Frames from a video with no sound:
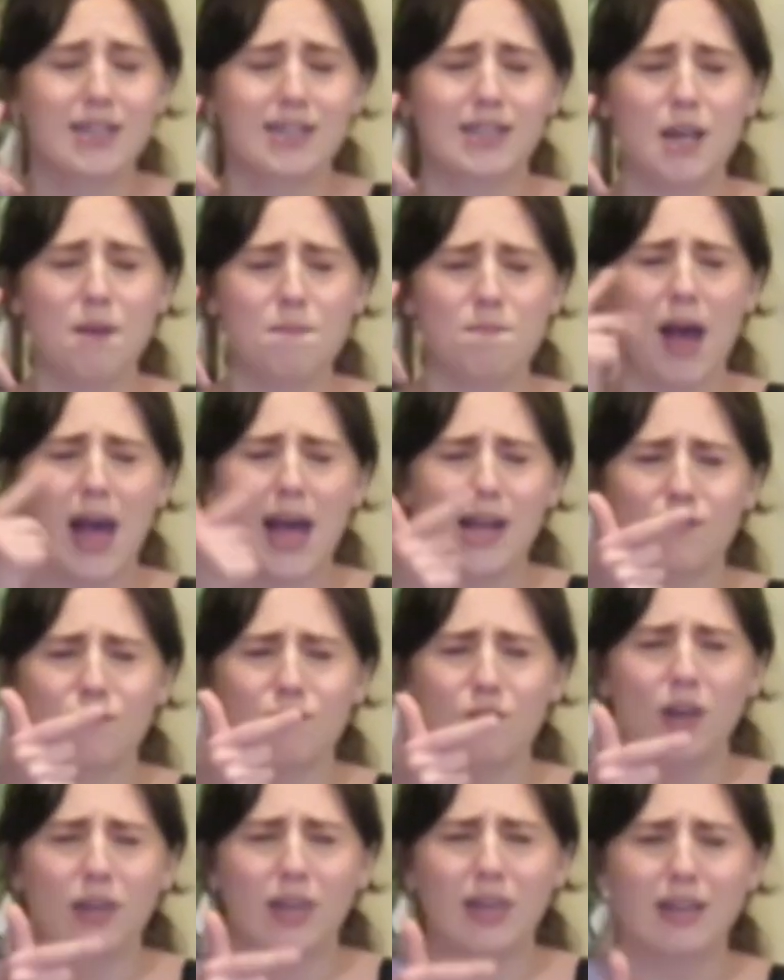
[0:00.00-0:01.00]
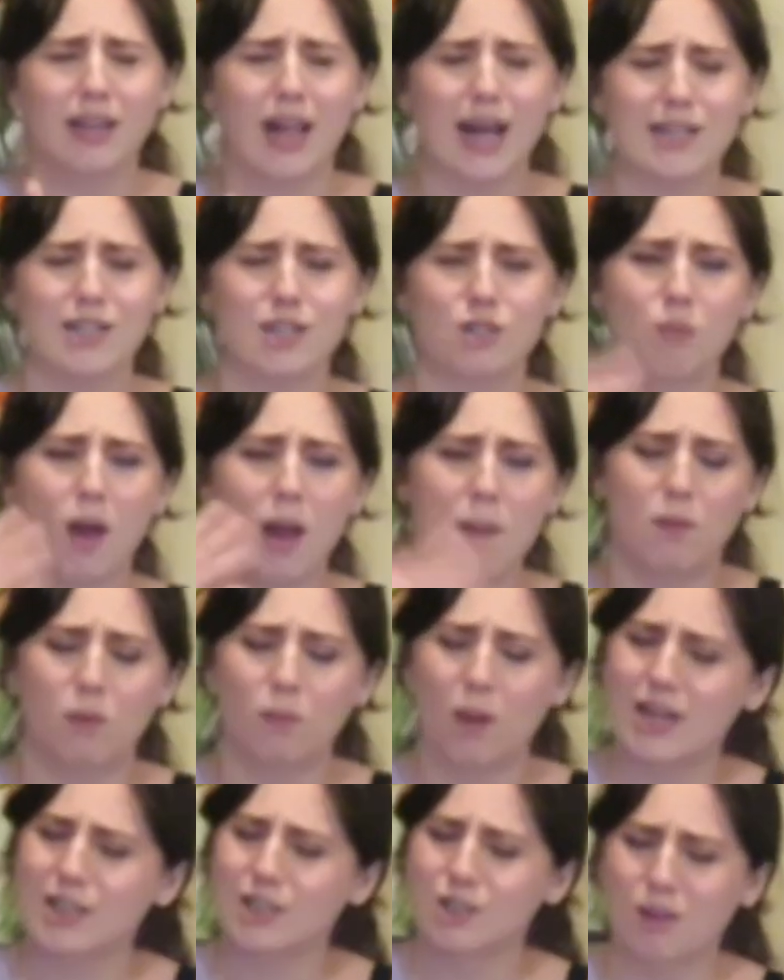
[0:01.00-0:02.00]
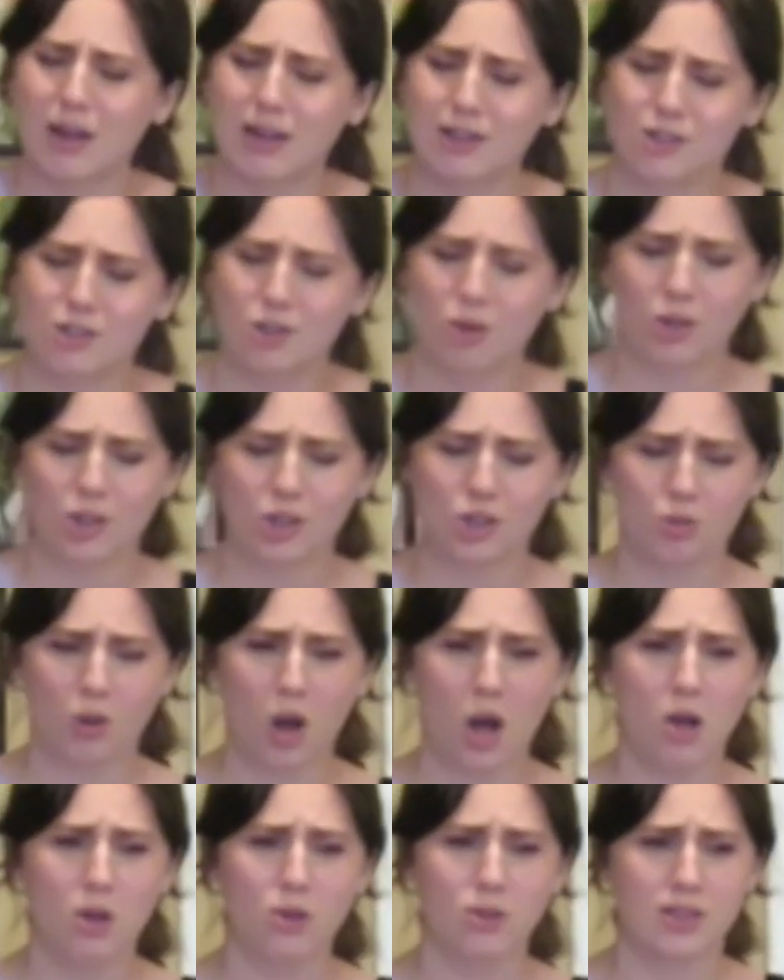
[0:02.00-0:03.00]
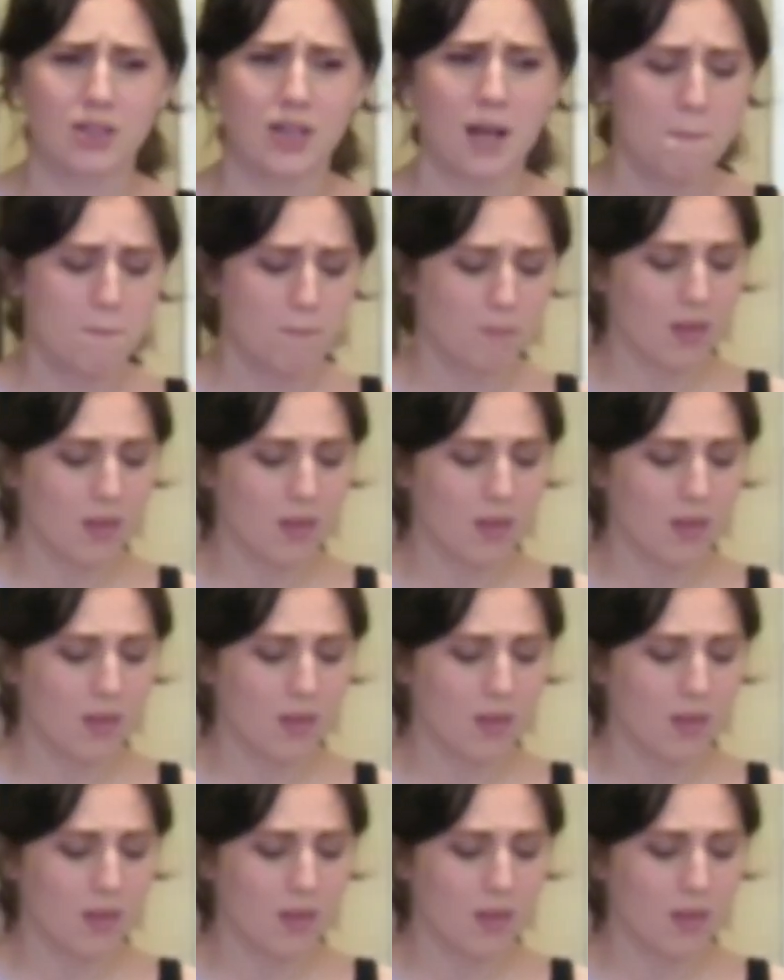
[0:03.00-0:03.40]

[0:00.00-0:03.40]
See past foggy glasses, wipe away sweat-soaked controls.